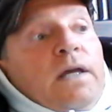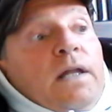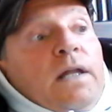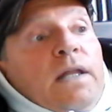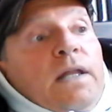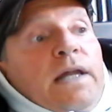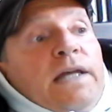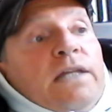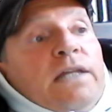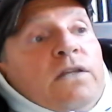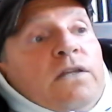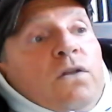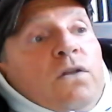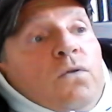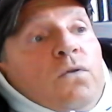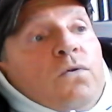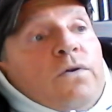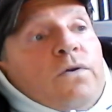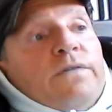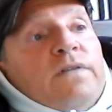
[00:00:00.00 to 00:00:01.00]
Like in the
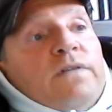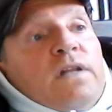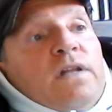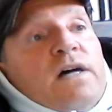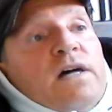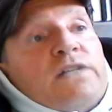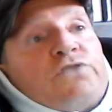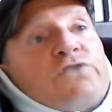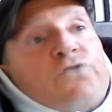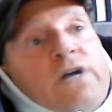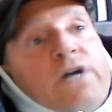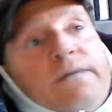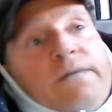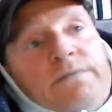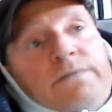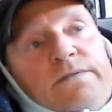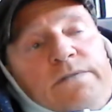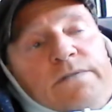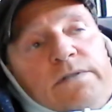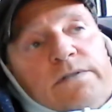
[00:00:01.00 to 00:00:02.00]
lore of the lost
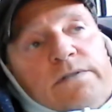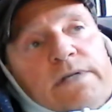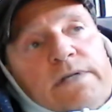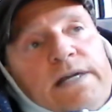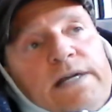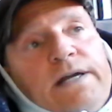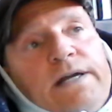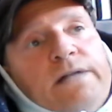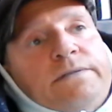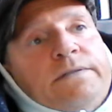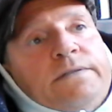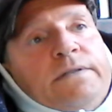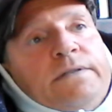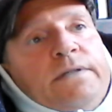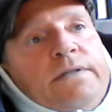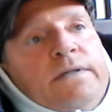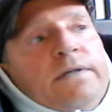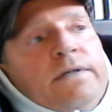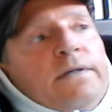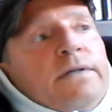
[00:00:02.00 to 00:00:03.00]
tribes of Israel,
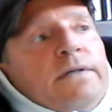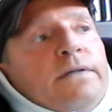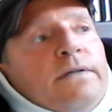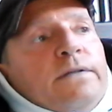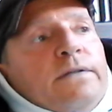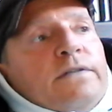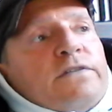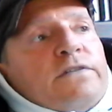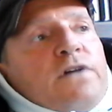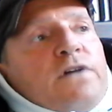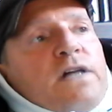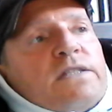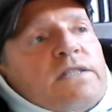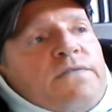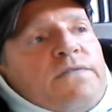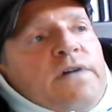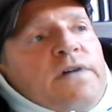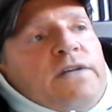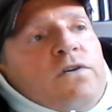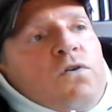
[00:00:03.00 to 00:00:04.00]
the Scots
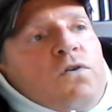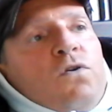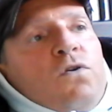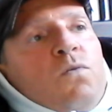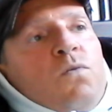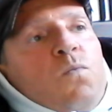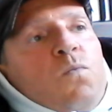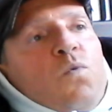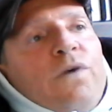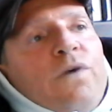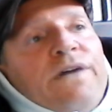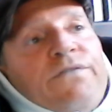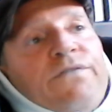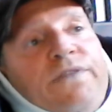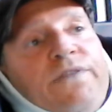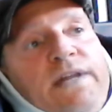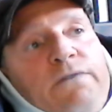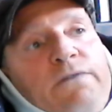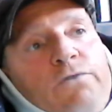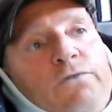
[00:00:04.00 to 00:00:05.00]
find a home wherever
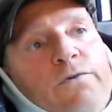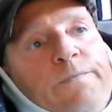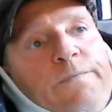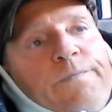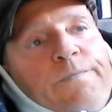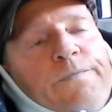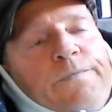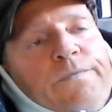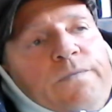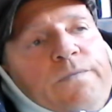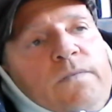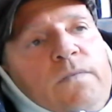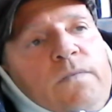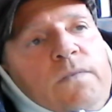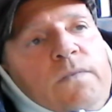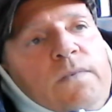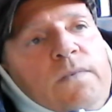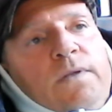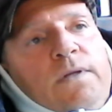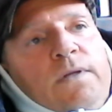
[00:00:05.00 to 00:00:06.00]
they roam.
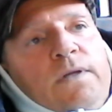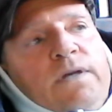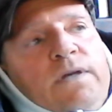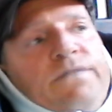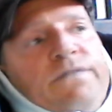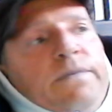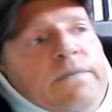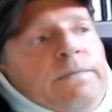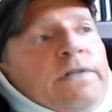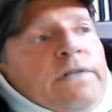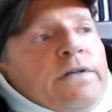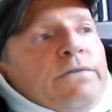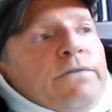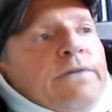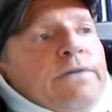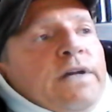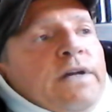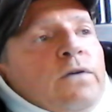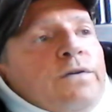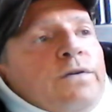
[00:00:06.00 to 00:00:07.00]
A familiar
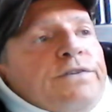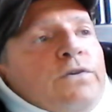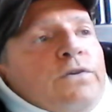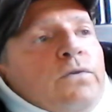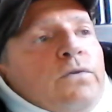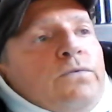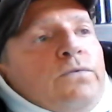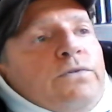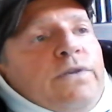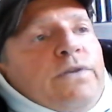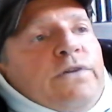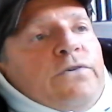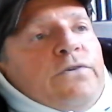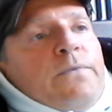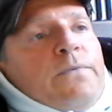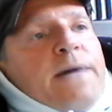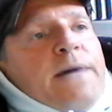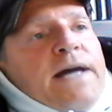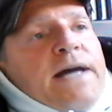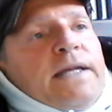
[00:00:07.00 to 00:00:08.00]
ring or tone to their
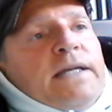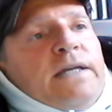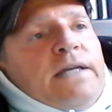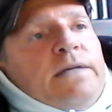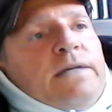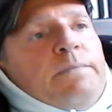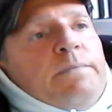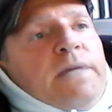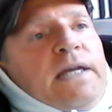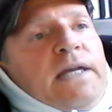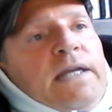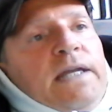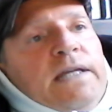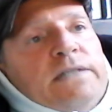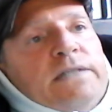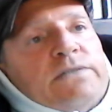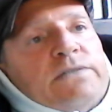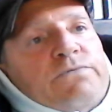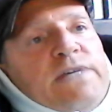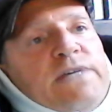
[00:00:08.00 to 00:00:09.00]
nomadic
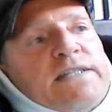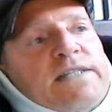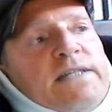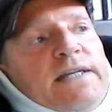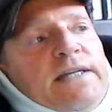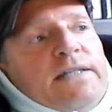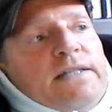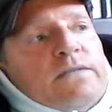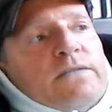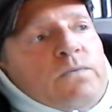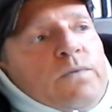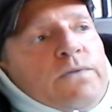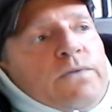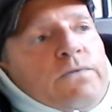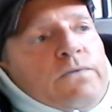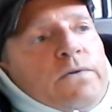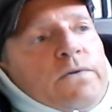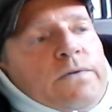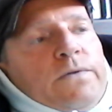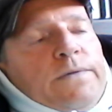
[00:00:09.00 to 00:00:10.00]
beginnings resonates with
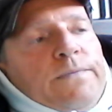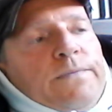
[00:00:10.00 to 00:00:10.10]
Rote.